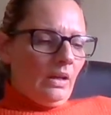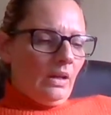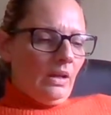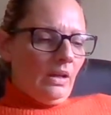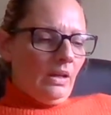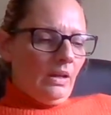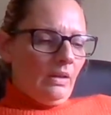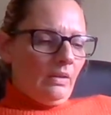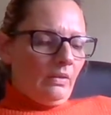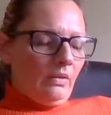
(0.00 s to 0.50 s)

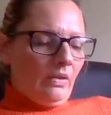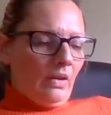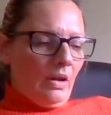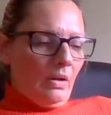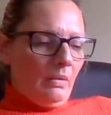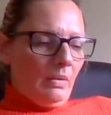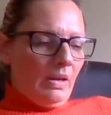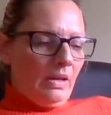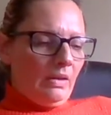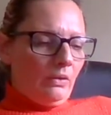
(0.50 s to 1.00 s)

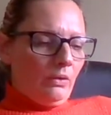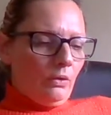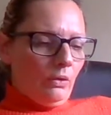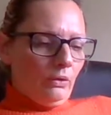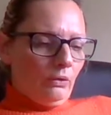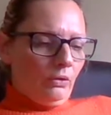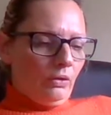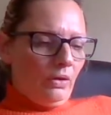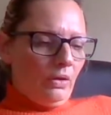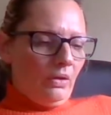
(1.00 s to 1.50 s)
So it's
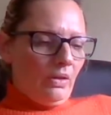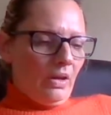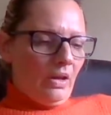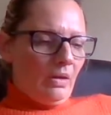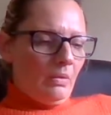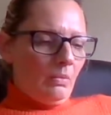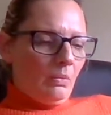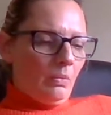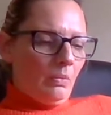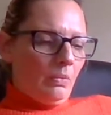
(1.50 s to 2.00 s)
not true
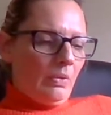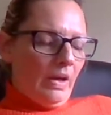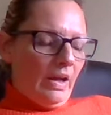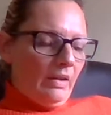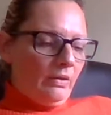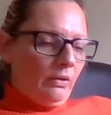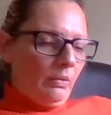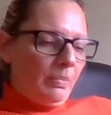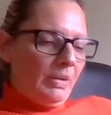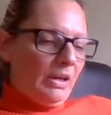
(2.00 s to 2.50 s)
that
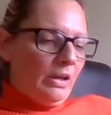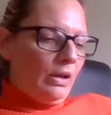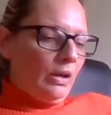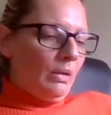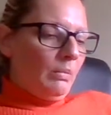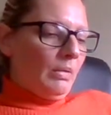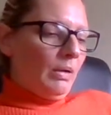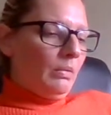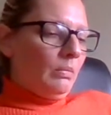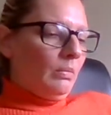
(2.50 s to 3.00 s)
to be
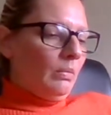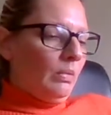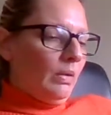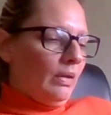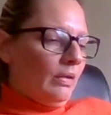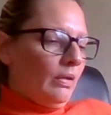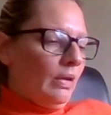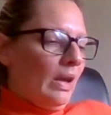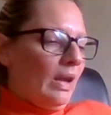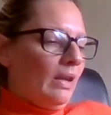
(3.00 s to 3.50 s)
human,
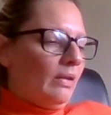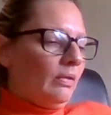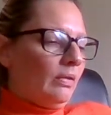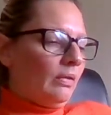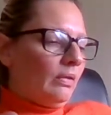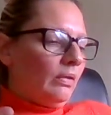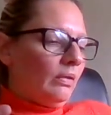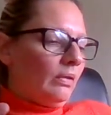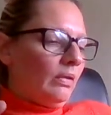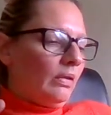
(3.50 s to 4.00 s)

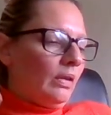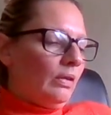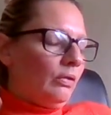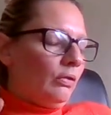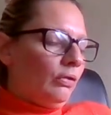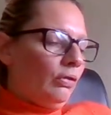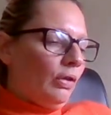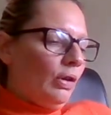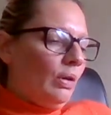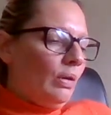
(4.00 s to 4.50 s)
it's
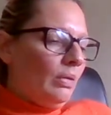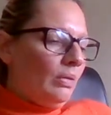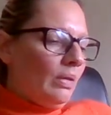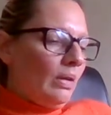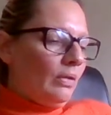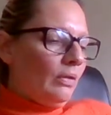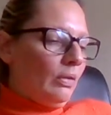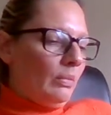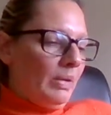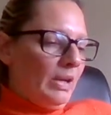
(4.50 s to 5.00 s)

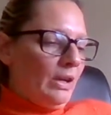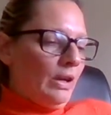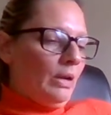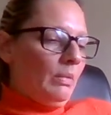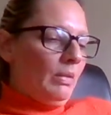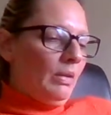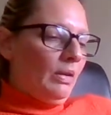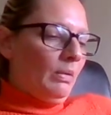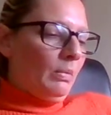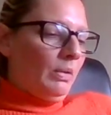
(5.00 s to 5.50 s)
true to be
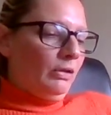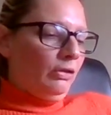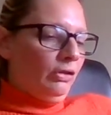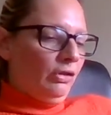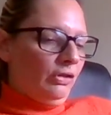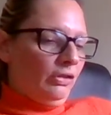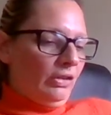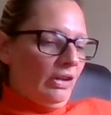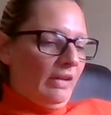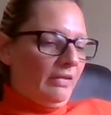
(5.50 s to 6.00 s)
human that we
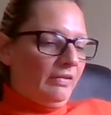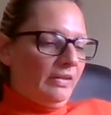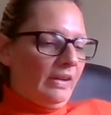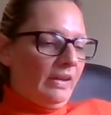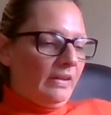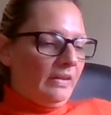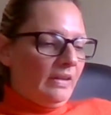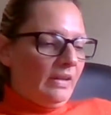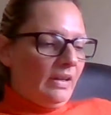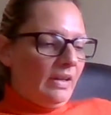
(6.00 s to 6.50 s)
should
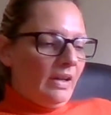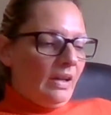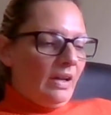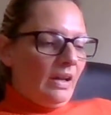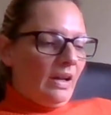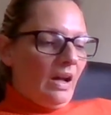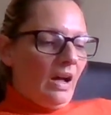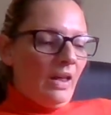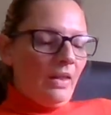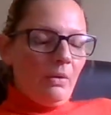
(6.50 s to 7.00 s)
suffer.
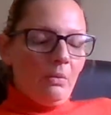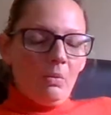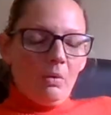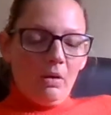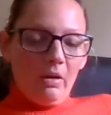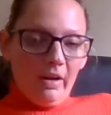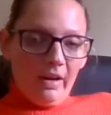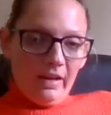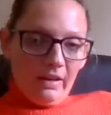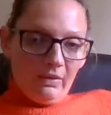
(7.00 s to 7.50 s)

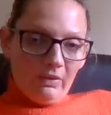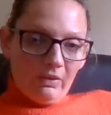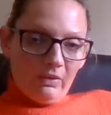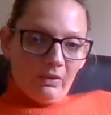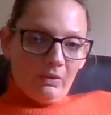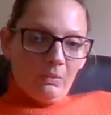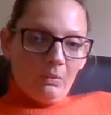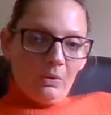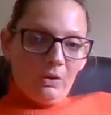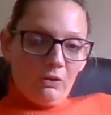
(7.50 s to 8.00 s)

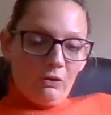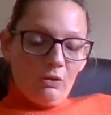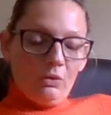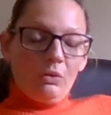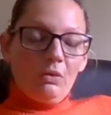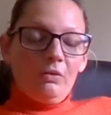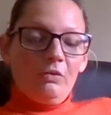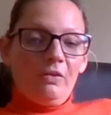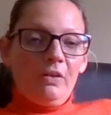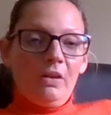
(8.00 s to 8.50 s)
Otherwise, we do
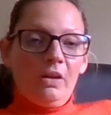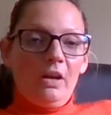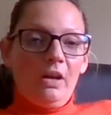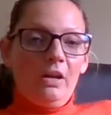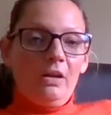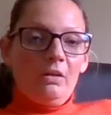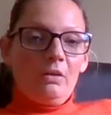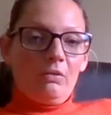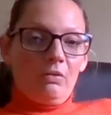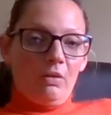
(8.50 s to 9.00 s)
not
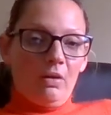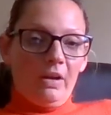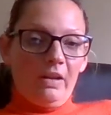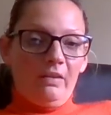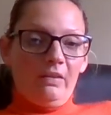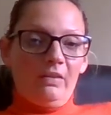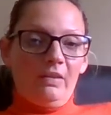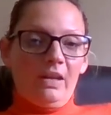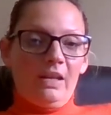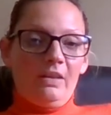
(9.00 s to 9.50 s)
follow
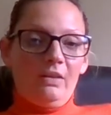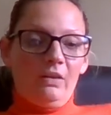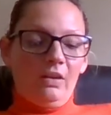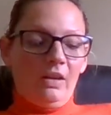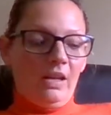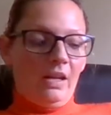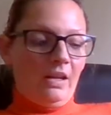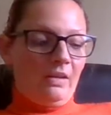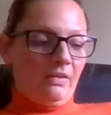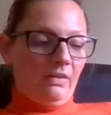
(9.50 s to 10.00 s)
Christ into
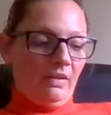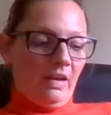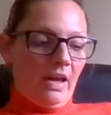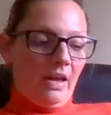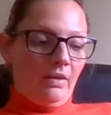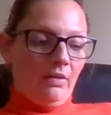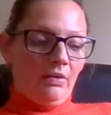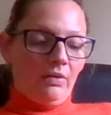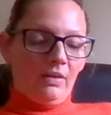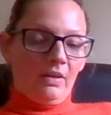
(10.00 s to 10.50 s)
his
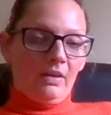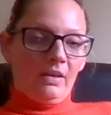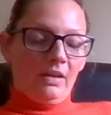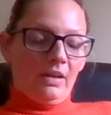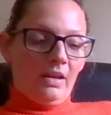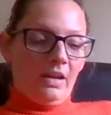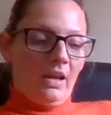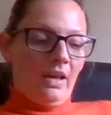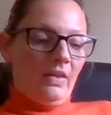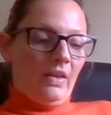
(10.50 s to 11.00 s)
death.
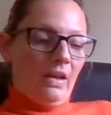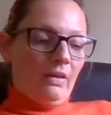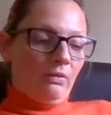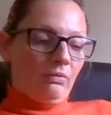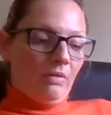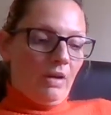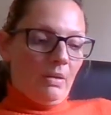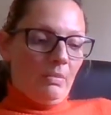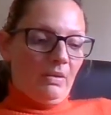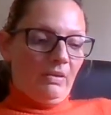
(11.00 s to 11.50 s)
And
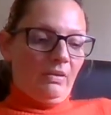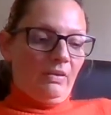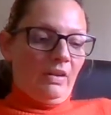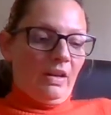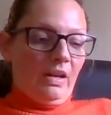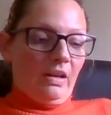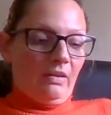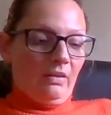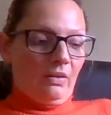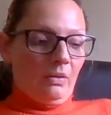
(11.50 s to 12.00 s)
that's Romans
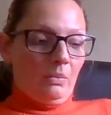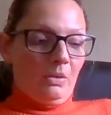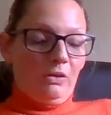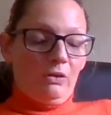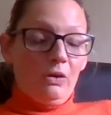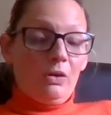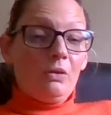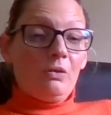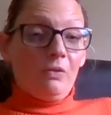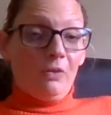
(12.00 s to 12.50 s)
6, that we
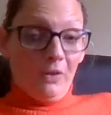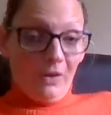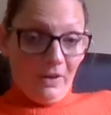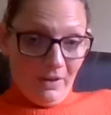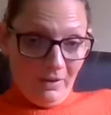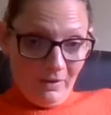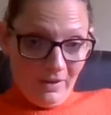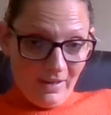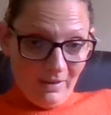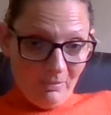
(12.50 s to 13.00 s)
do follow
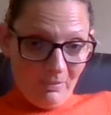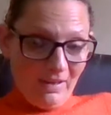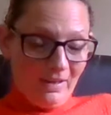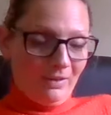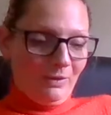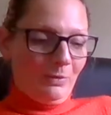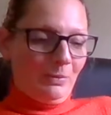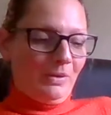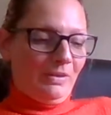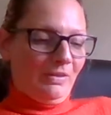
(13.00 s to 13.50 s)
him
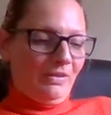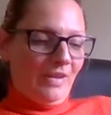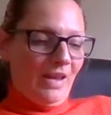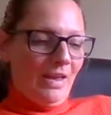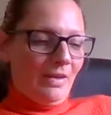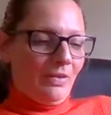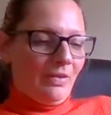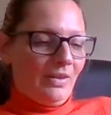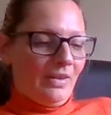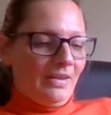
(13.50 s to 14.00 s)
into his
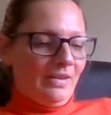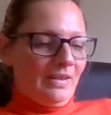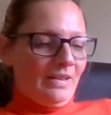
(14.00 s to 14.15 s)
death.